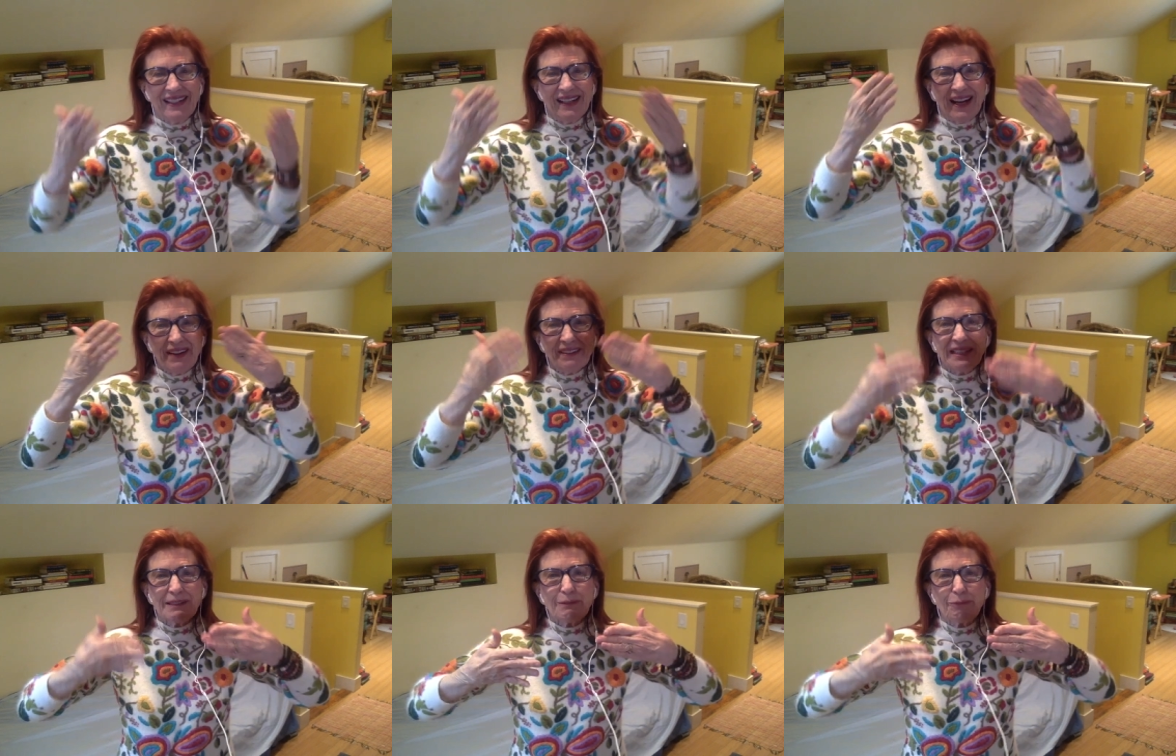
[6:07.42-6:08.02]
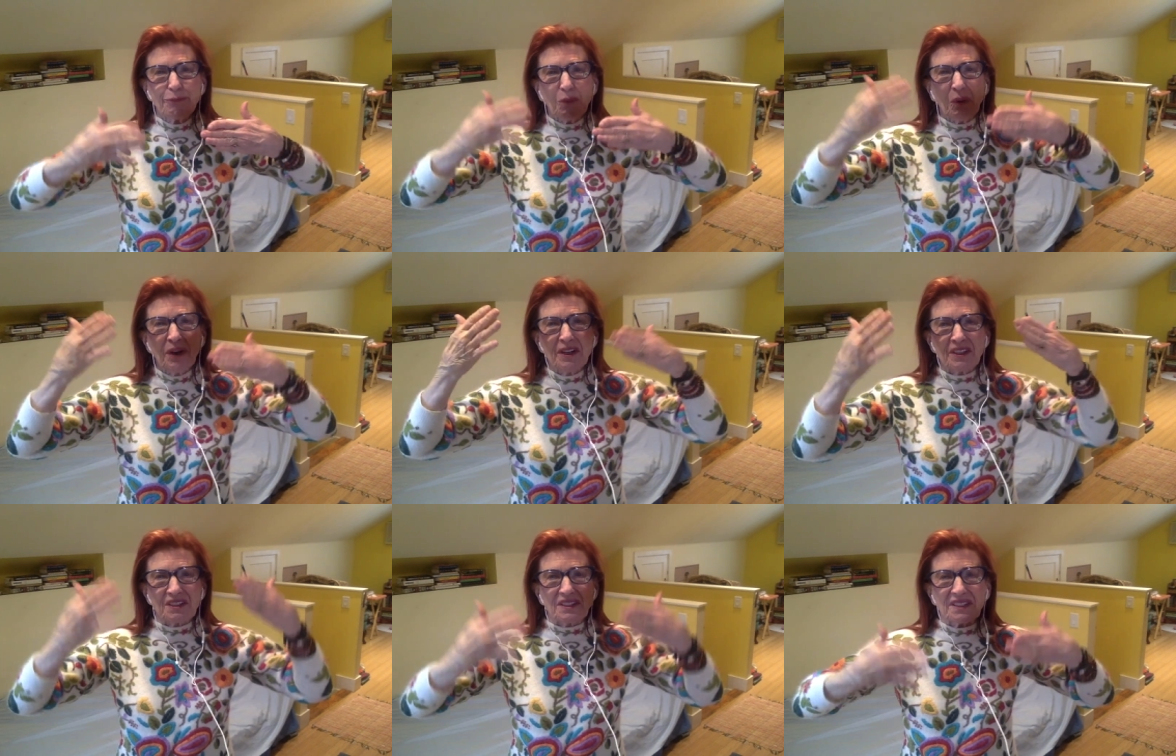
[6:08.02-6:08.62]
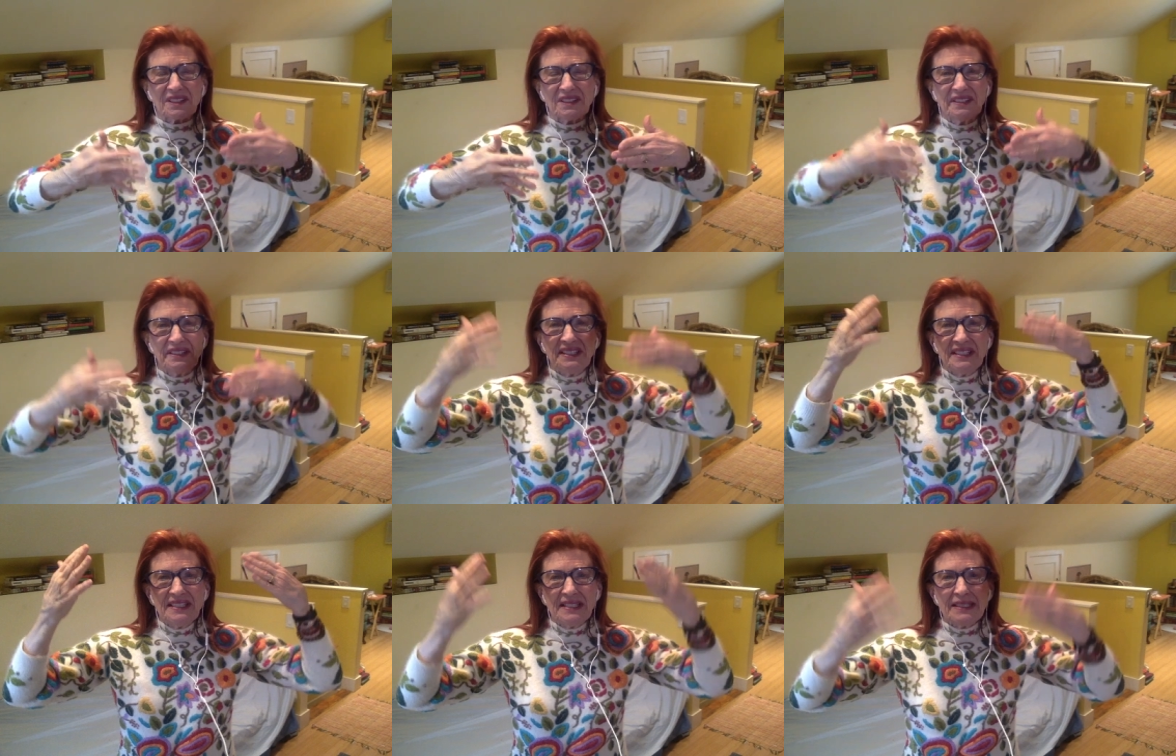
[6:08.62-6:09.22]
I've got a fort.
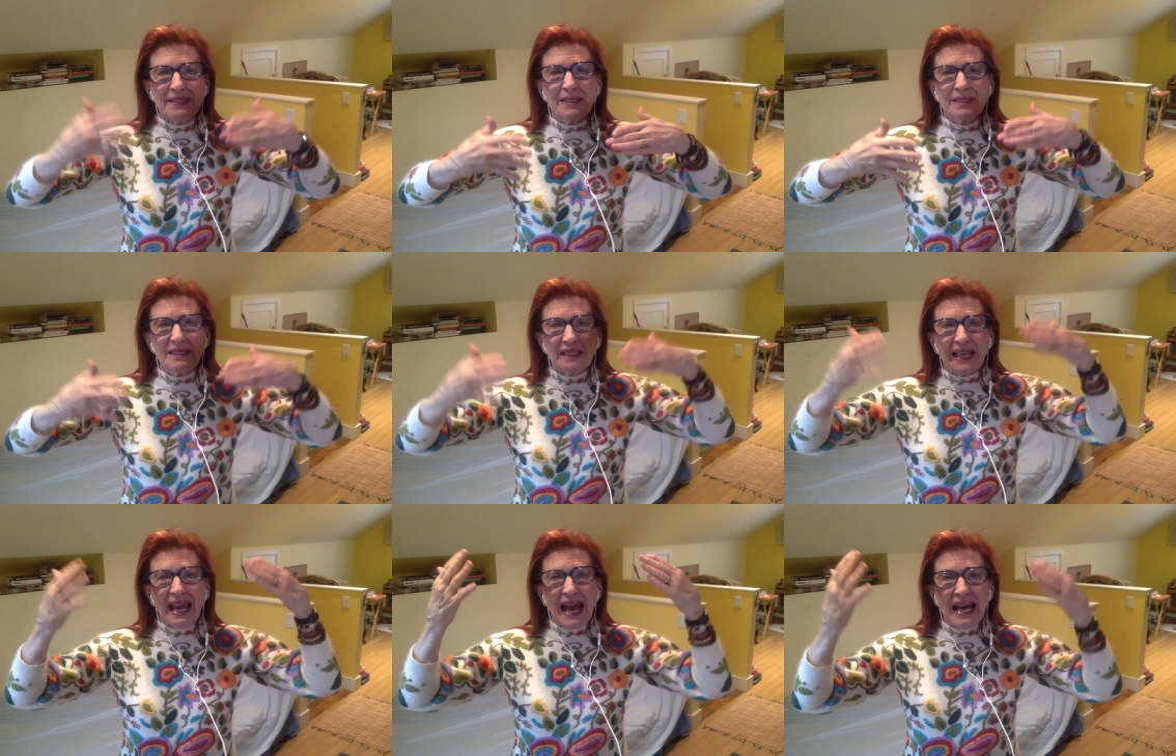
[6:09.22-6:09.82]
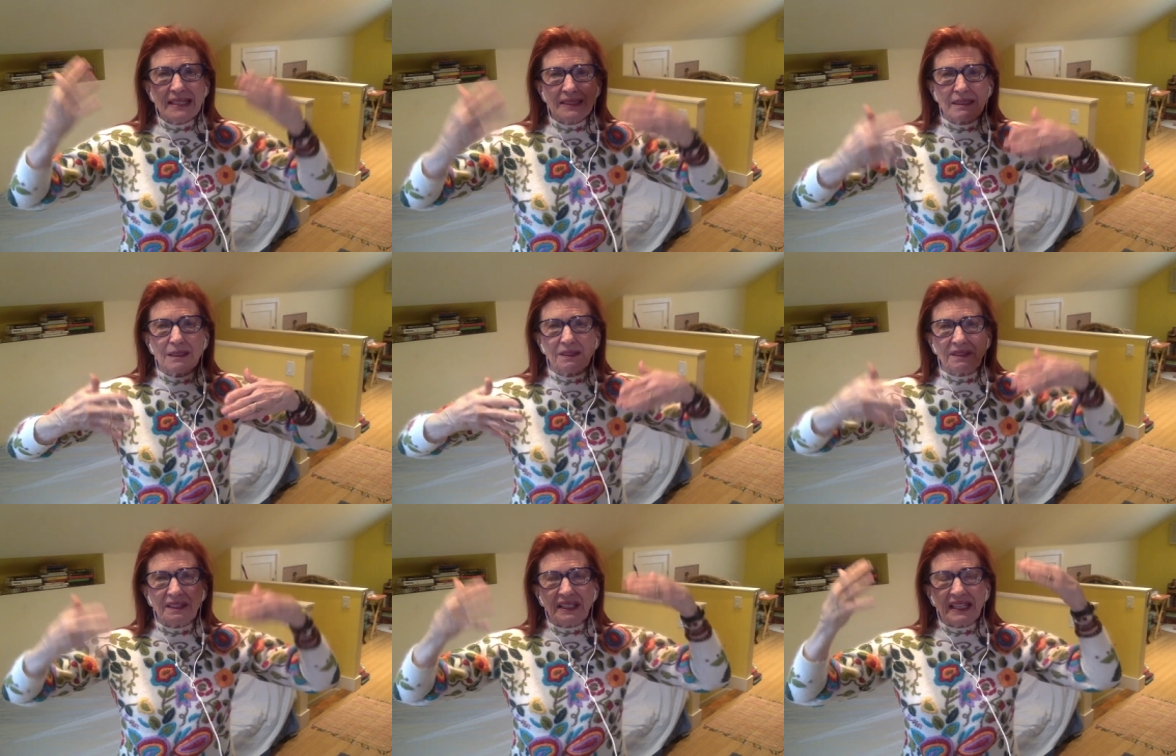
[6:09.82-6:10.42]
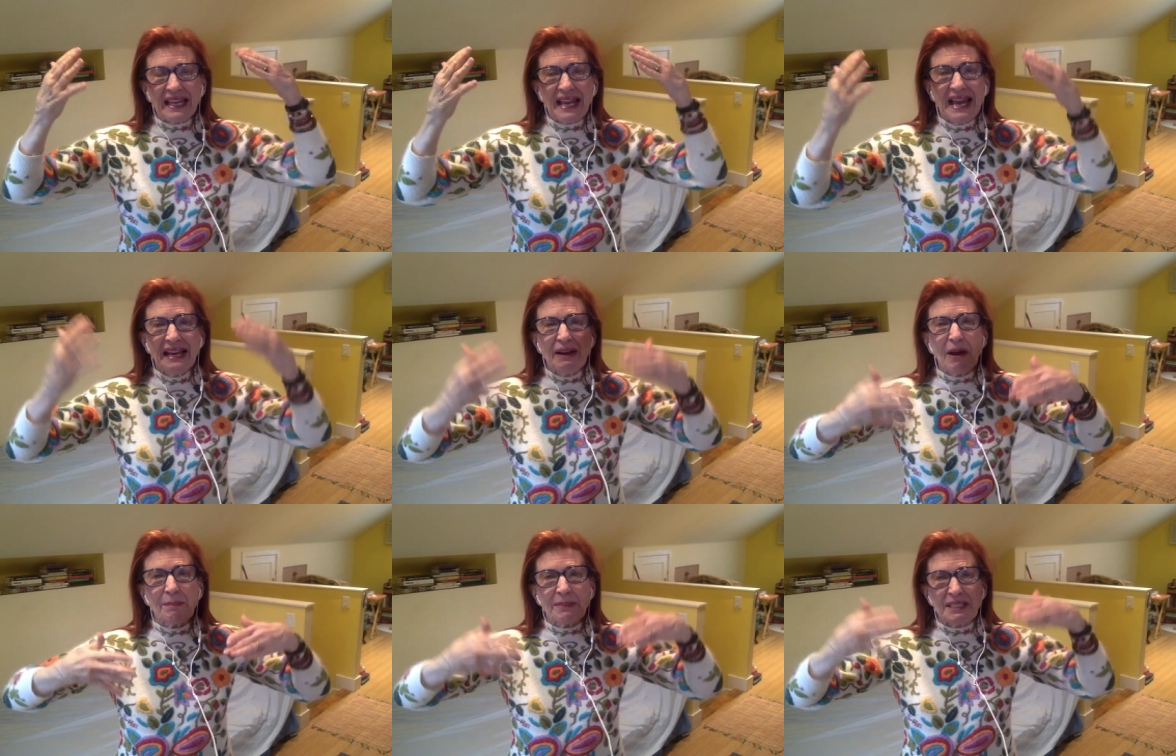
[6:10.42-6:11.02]
This is a castle that
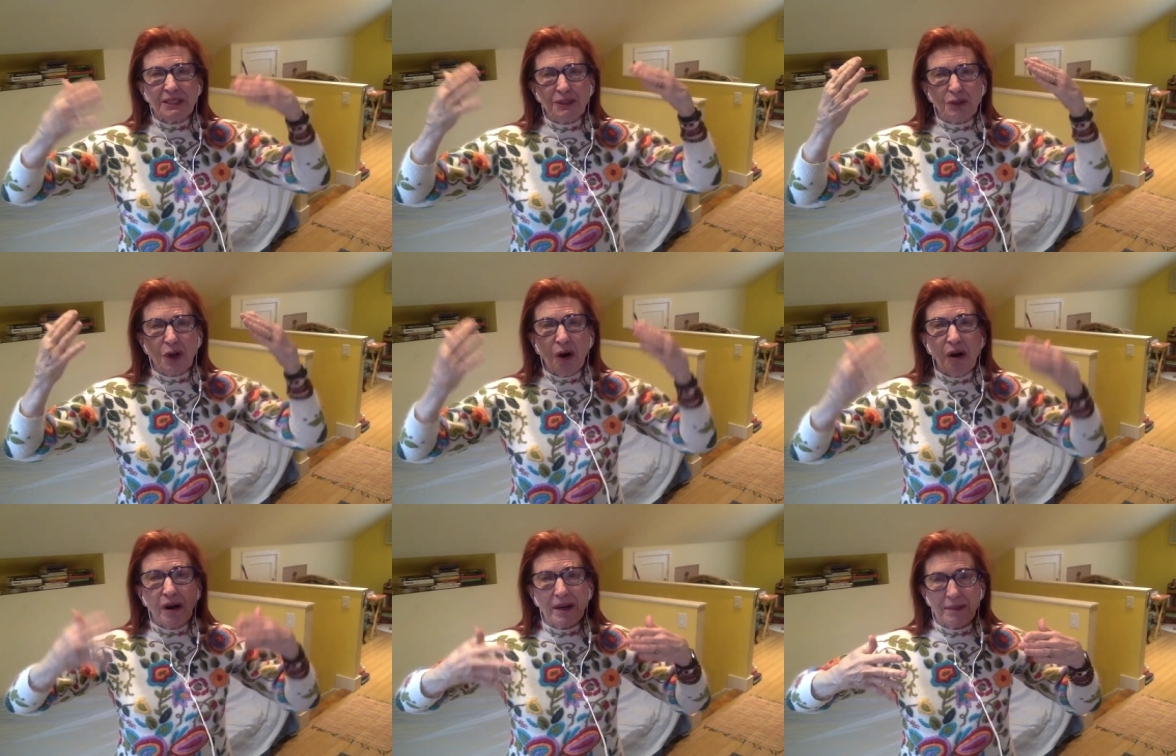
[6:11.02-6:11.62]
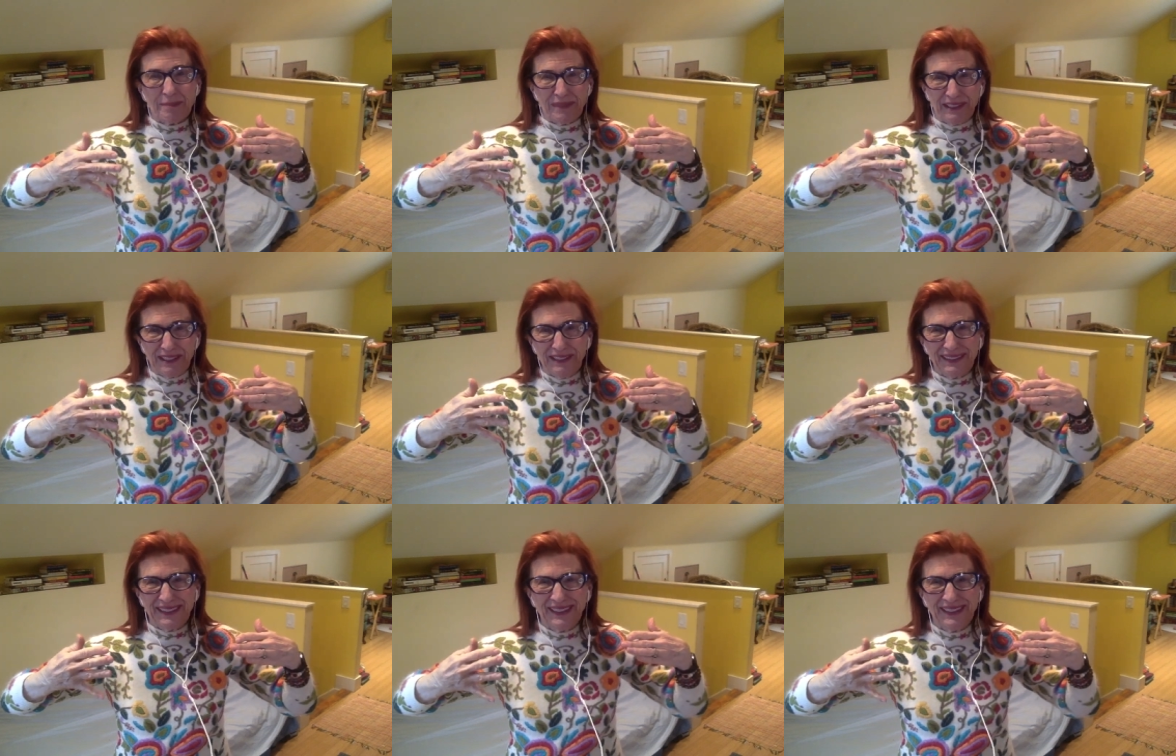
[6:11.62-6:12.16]
cannot be stormed.